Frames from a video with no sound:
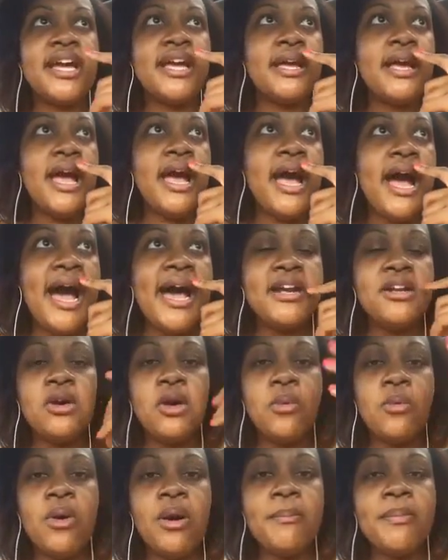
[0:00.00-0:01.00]
Like, I
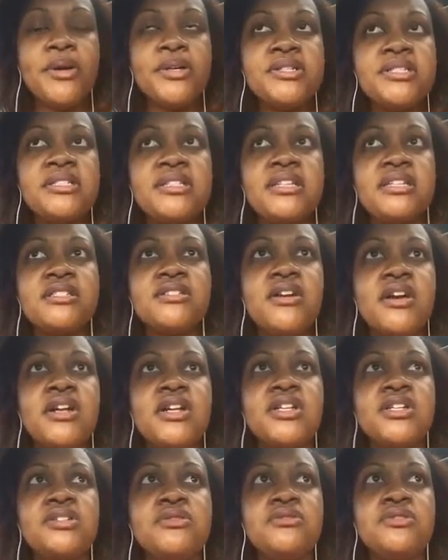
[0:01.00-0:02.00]
know one person that
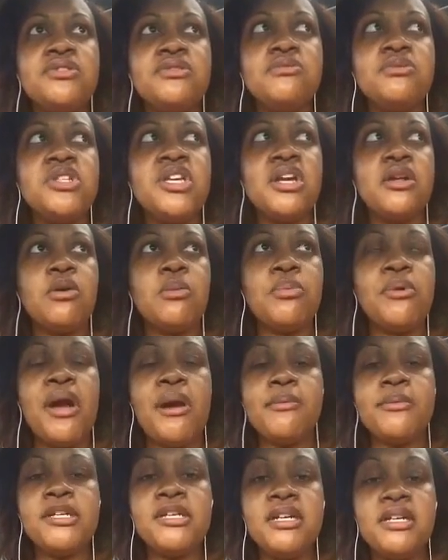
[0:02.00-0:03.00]
started a YouTube channel
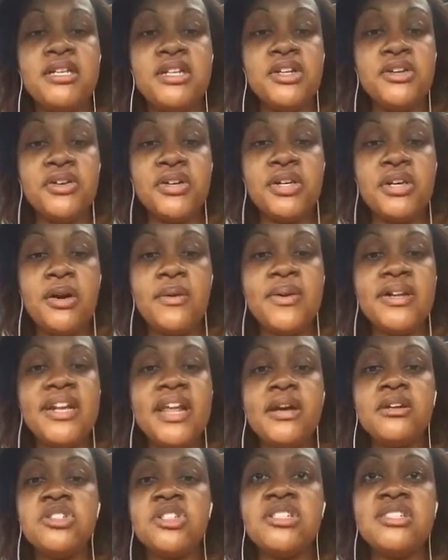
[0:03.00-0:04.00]
probably a year ago,
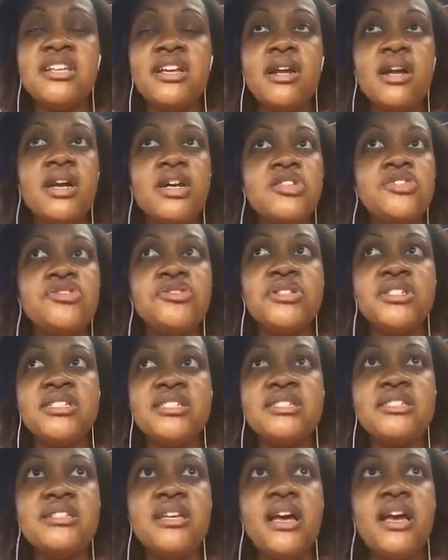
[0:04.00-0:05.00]
and now she's at
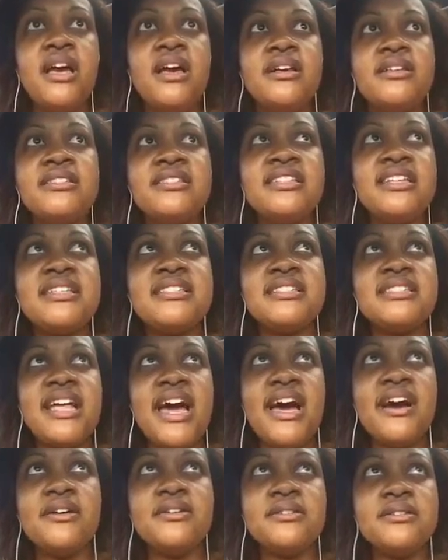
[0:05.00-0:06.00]

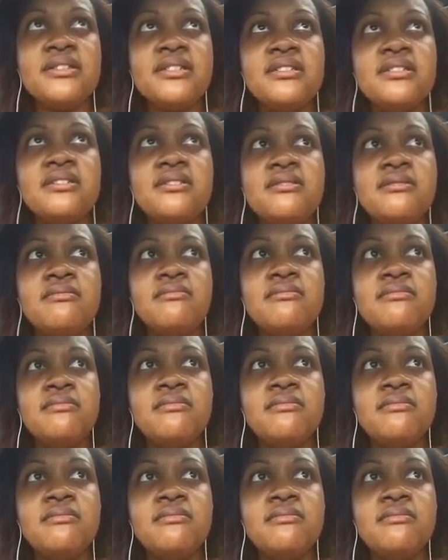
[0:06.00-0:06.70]
106,000